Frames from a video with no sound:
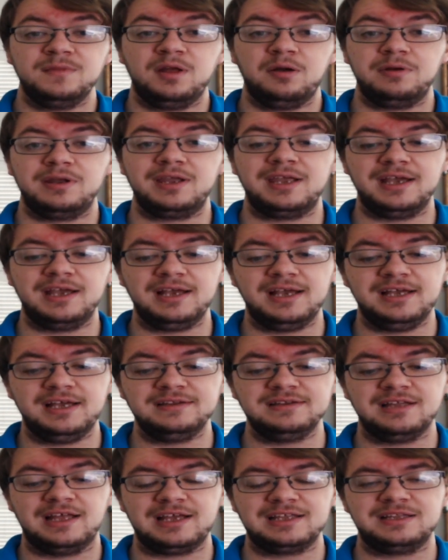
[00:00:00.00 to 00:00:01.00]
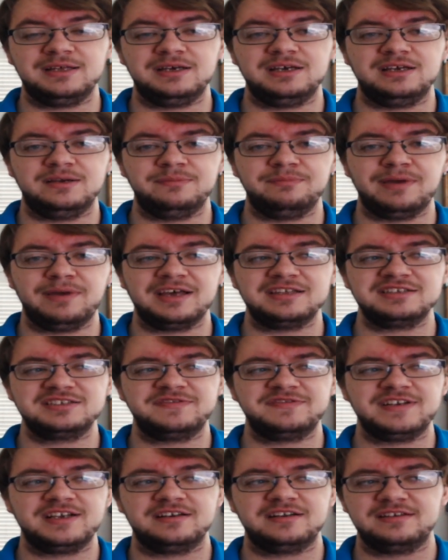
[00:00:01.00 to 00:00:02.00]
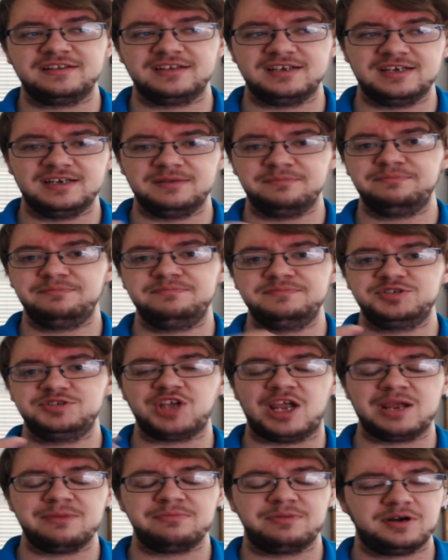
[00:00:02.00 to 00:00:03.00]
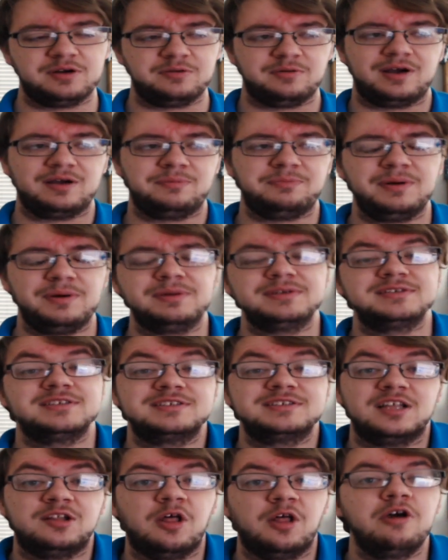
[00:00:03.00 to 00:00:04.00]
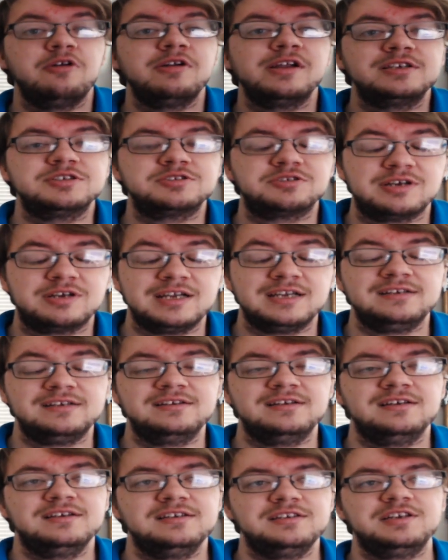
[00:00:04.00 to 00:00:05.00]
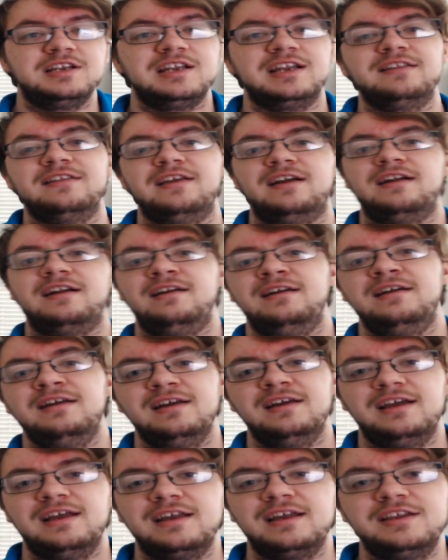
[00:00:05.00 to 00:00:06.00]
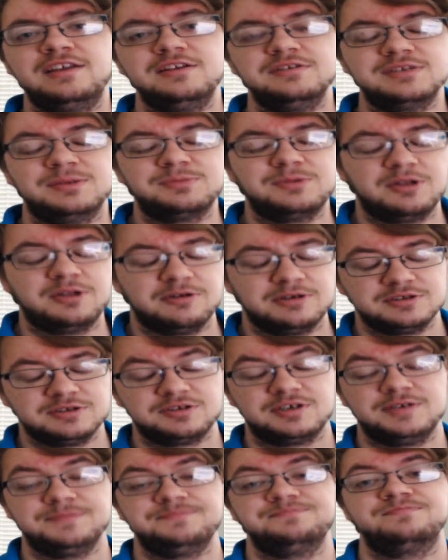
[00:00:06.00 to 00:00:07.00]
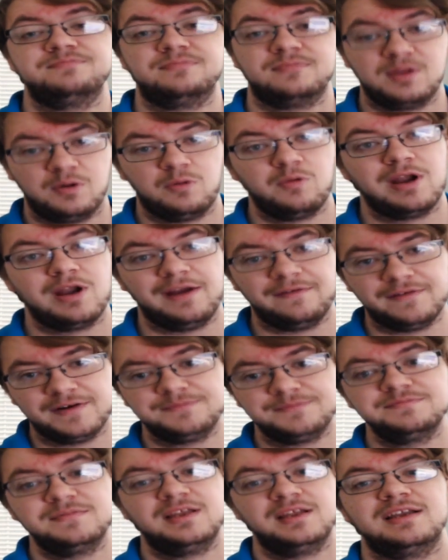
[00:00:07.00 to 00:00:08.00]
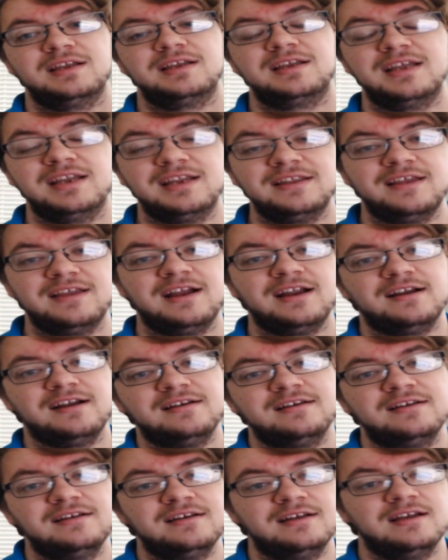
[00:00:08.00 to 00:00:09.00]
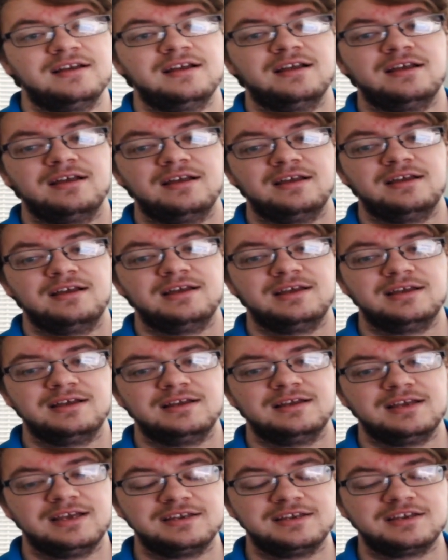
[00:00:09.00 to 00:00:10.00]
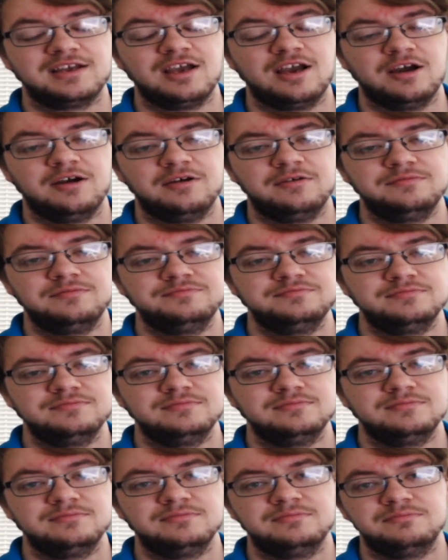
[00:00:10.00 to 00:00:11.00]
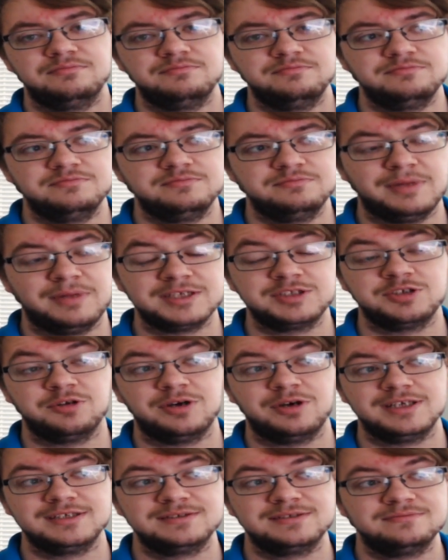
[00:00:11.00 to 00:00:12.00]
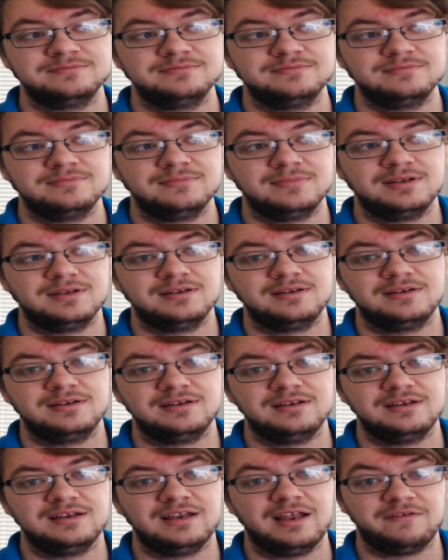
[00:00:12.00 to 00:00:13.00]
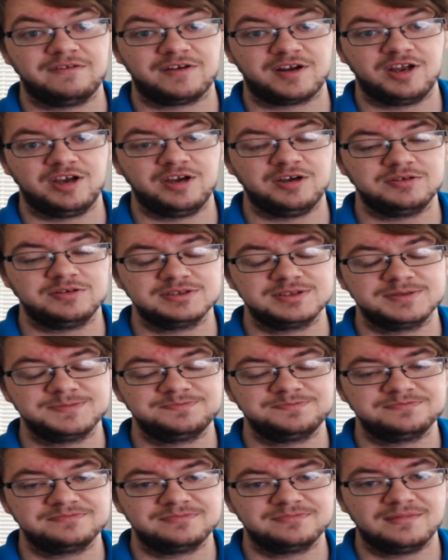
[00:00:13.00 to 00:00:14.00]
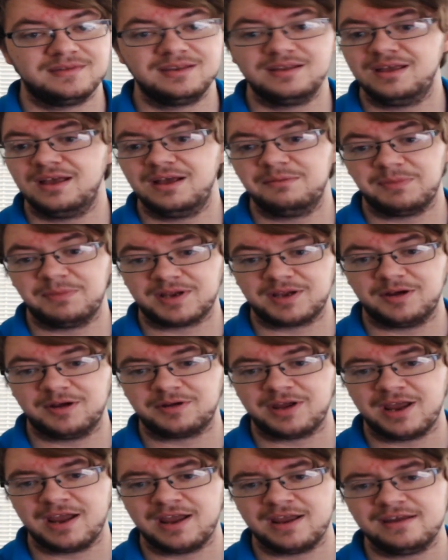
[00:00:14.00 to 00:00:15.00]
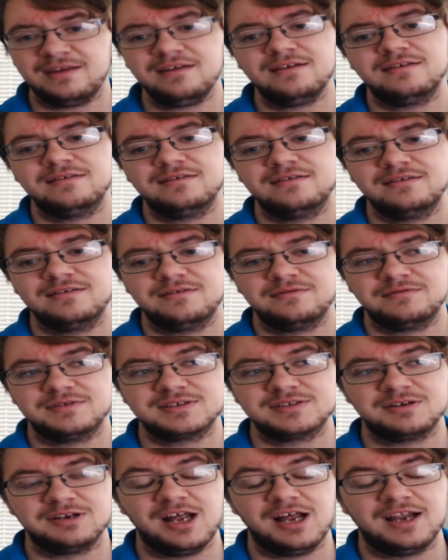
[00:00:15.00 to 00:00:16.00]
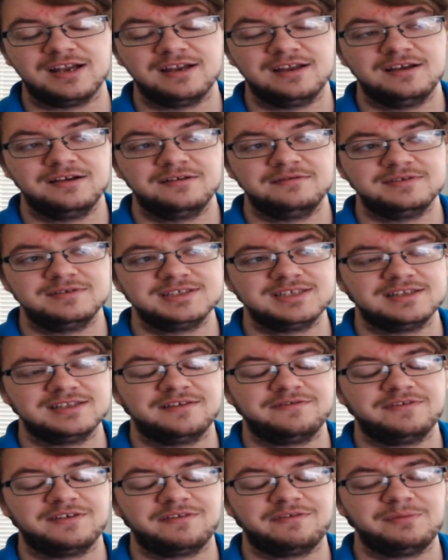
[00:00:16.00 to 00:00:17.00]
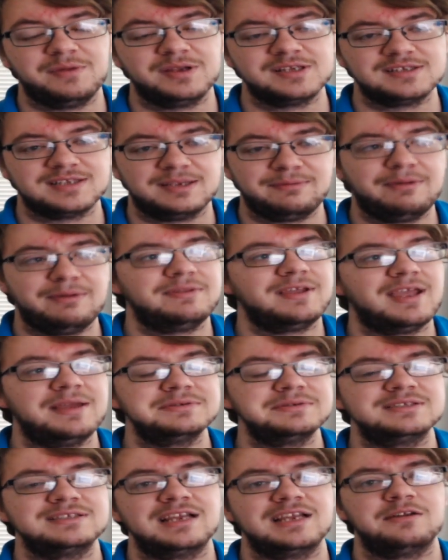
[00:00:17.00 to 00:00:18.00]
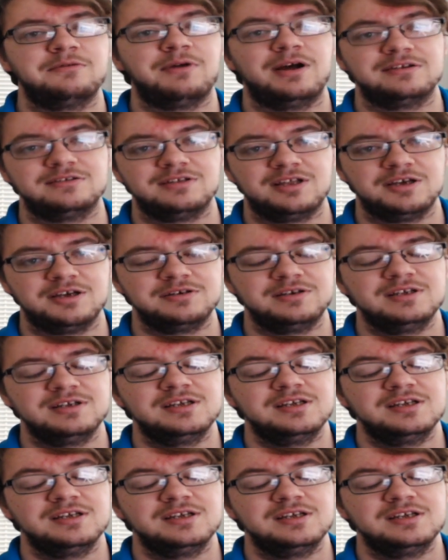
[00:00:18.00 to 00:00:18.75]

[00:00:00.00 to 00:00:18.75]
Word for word: We get in like the bathysphere, the chamber where pretty much it's the loading screen. You get in there, it queues up the loading screen. Whatever. Get in there, hit to go, makes noise, never goes. Like, okay, what's going on? We sit in there for a few minutes. It's like, maybe the game's just taking a while to load.